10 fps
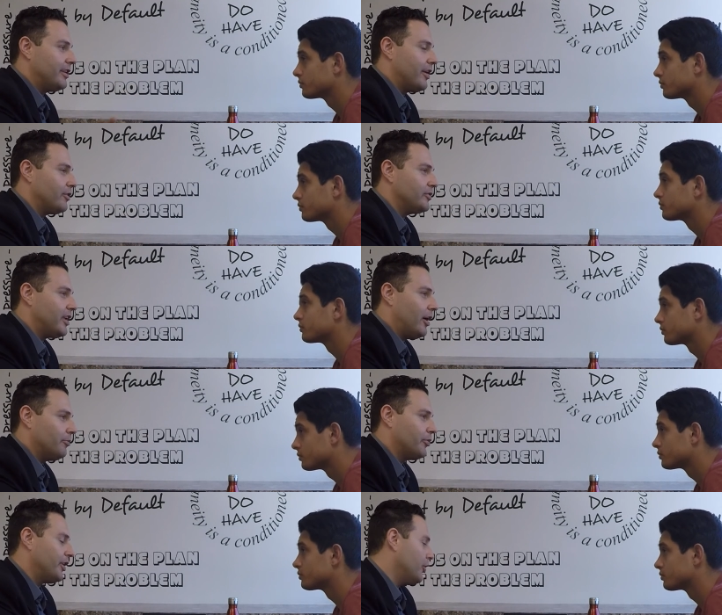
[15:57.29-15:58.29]
Speaker 1: narrows down
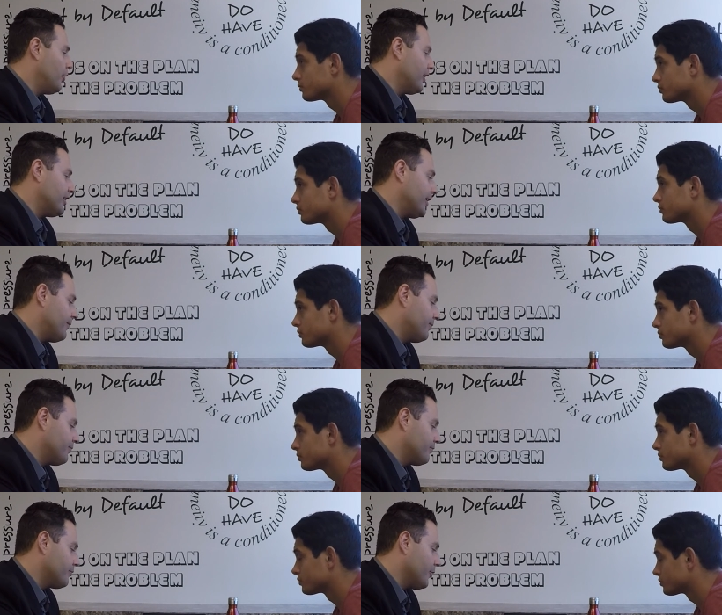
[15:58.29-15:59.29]
pretty quickly,
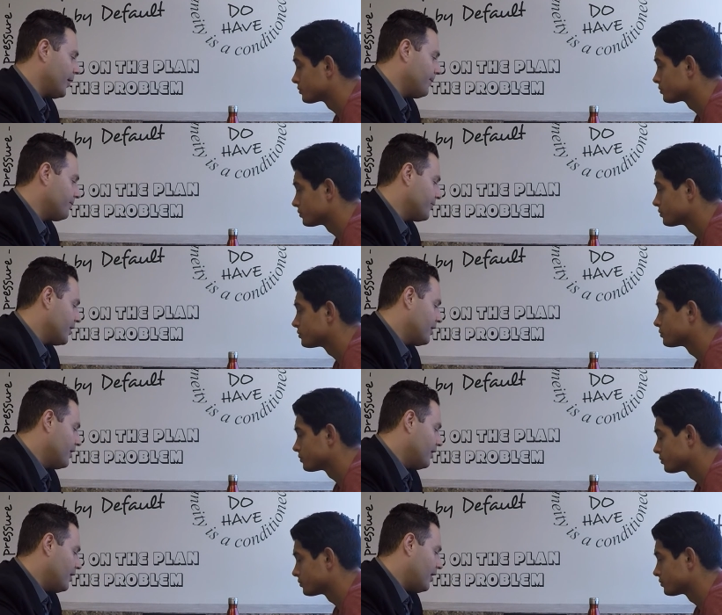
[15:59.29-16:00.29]
right?
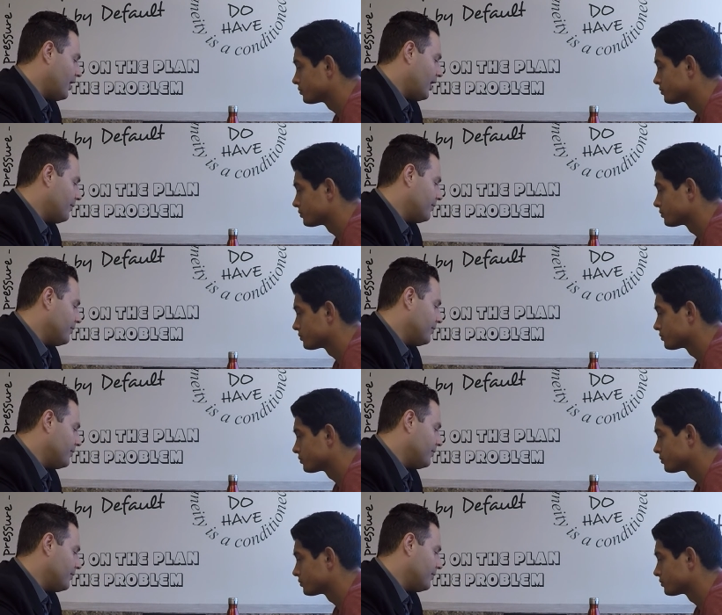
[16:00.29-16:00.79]
Um,